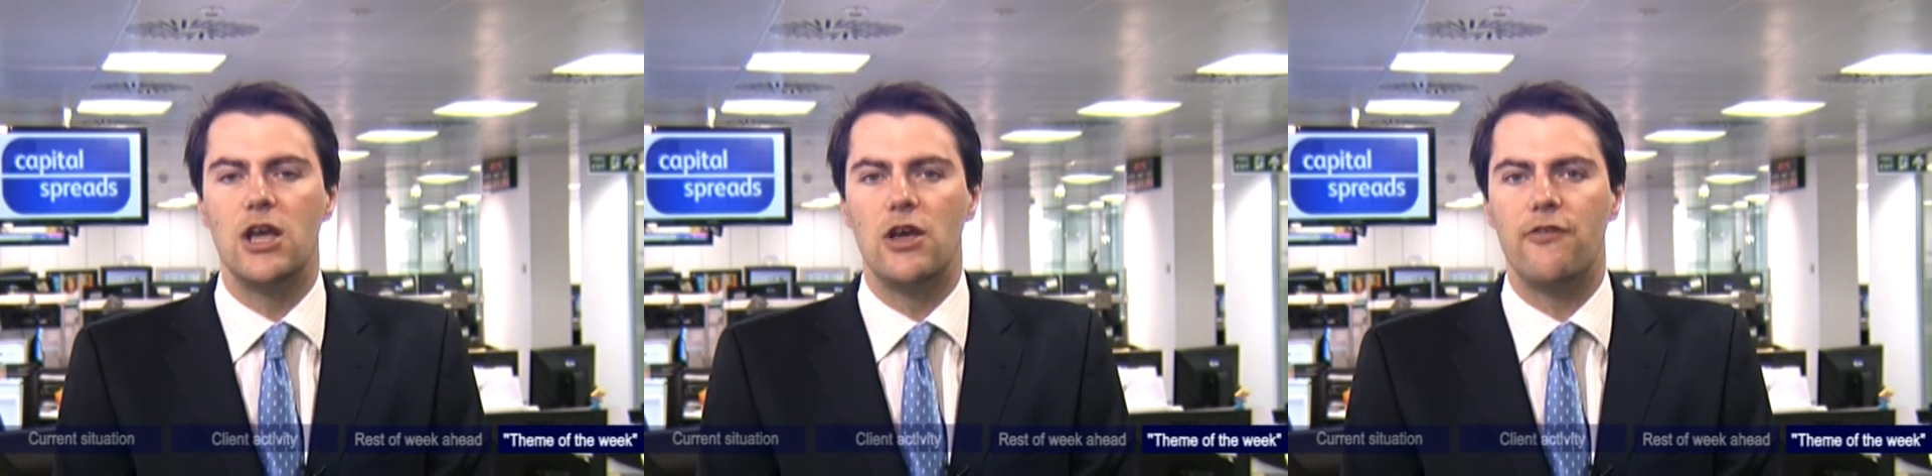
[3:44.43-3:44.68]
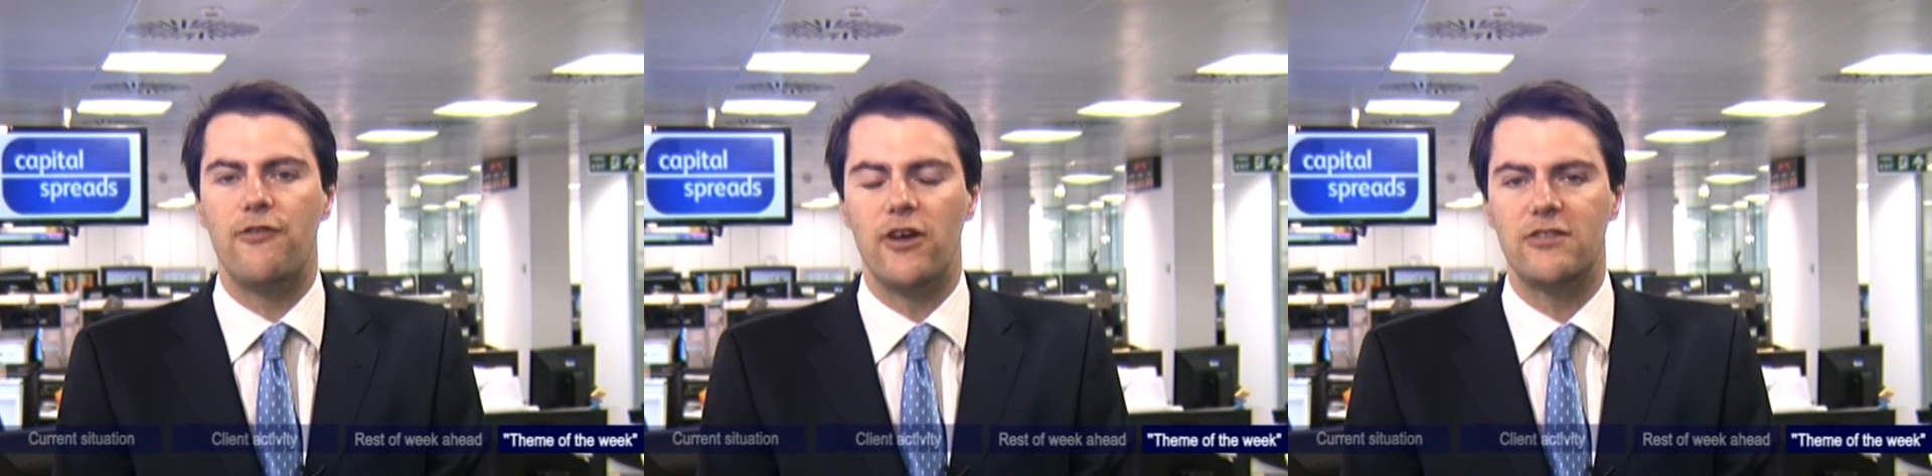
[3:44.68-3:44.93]

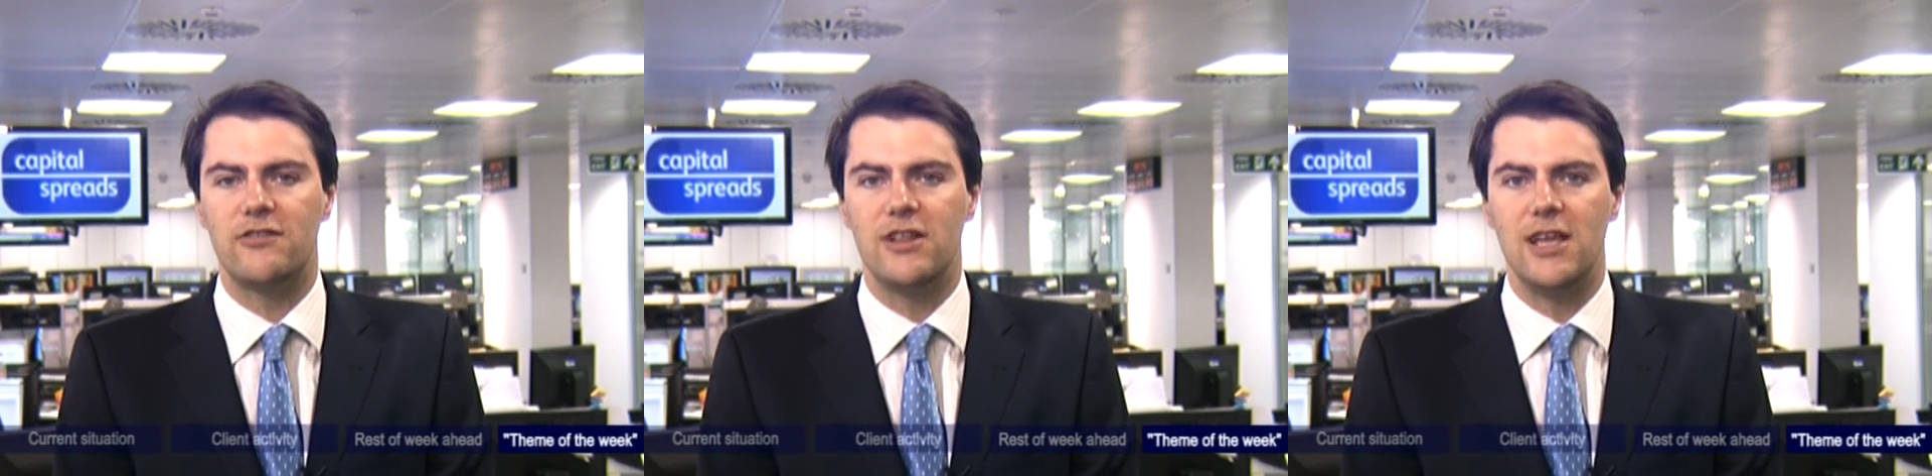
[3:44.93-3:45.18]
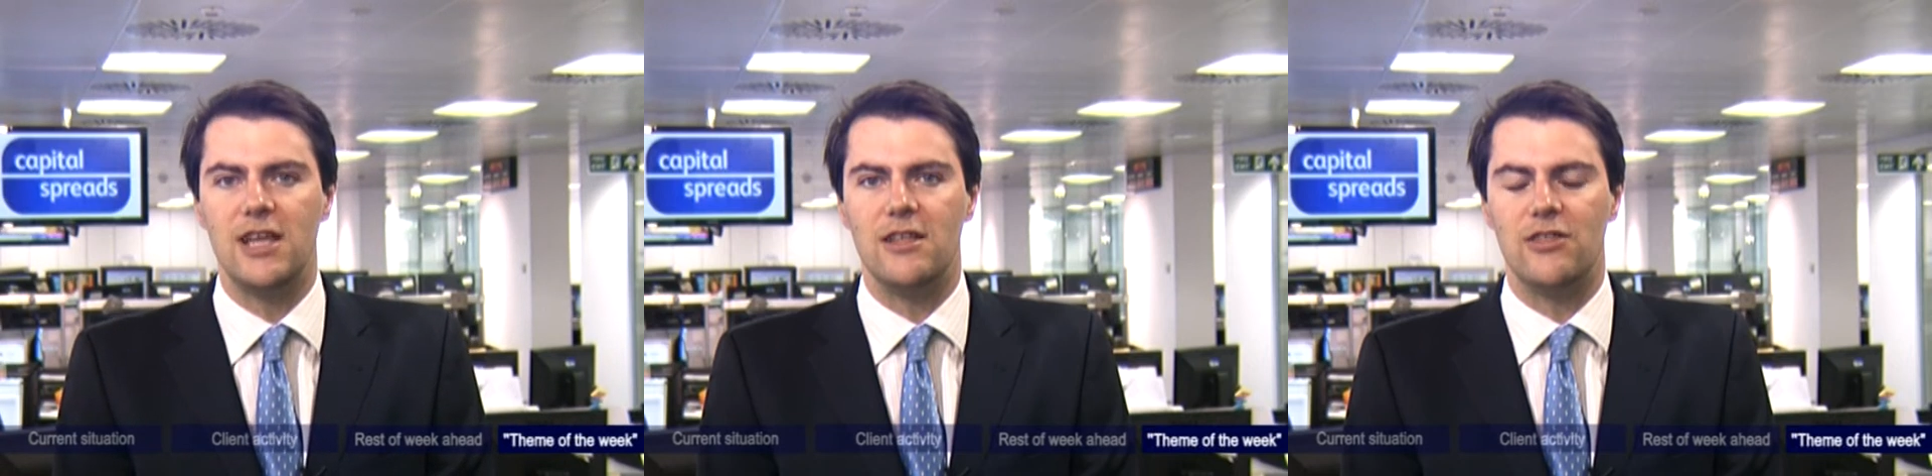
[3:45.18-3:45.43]

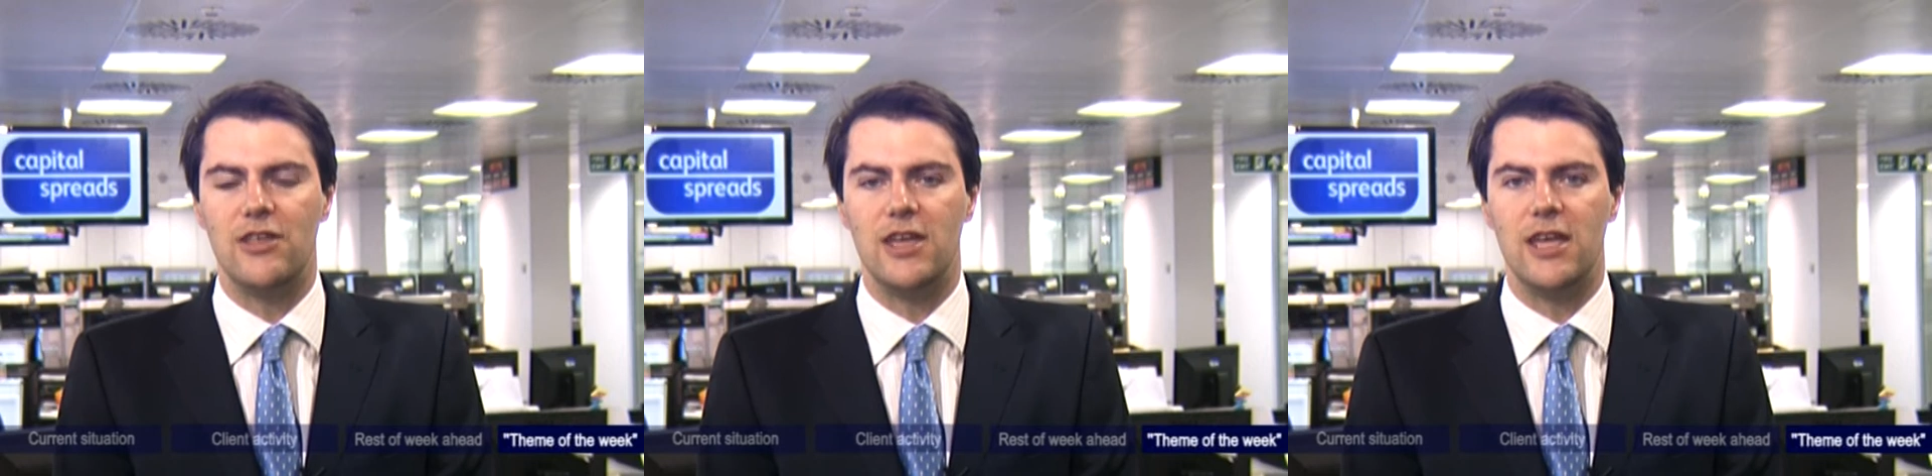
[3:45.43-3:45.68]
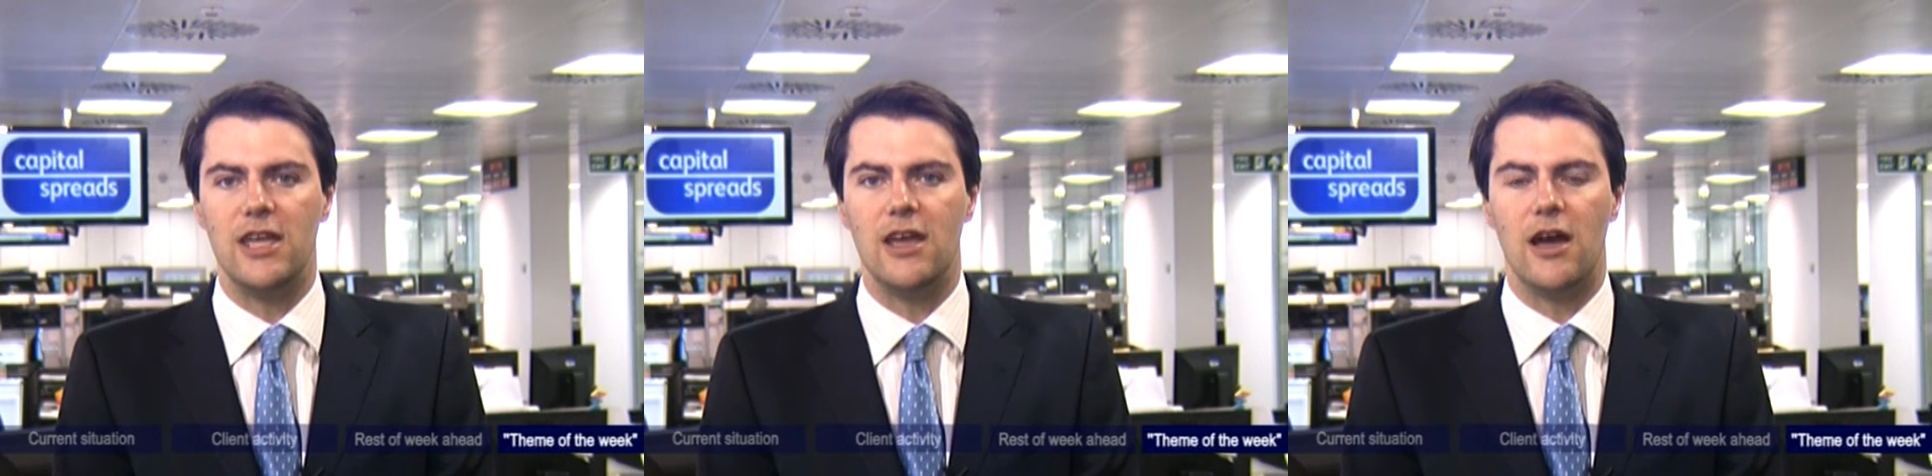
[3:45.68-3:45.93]
Firstly,
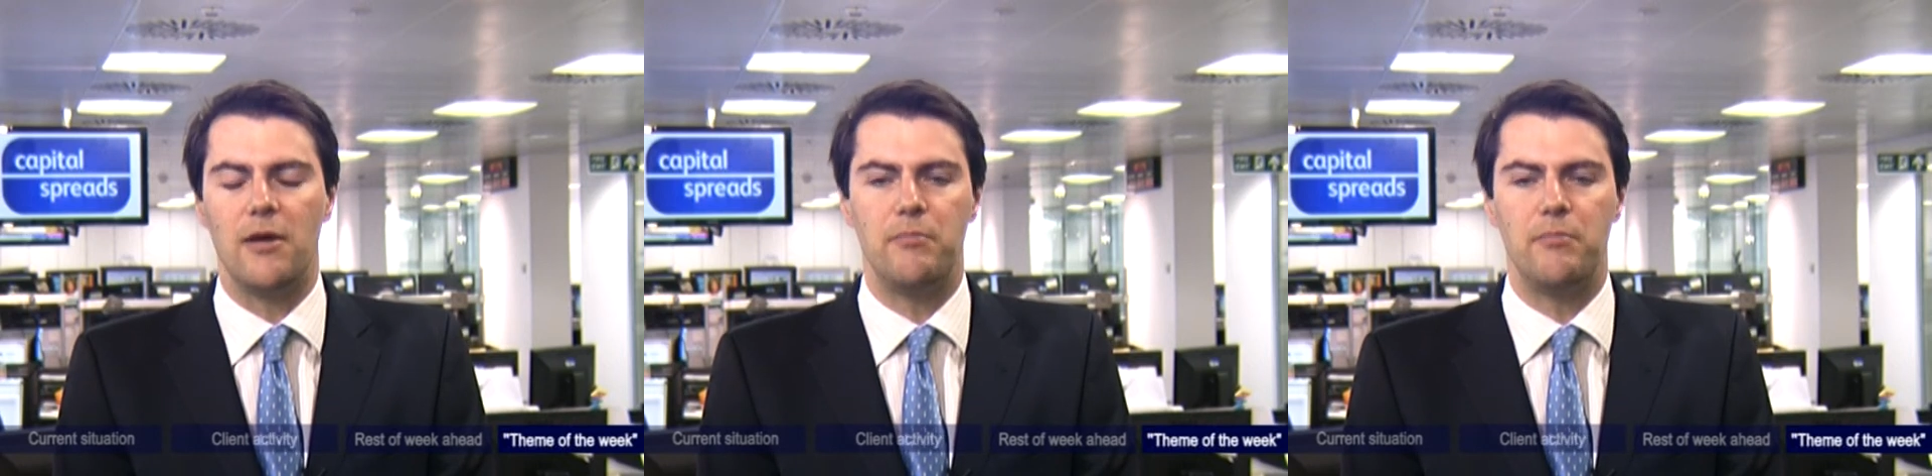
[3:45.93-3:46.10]
the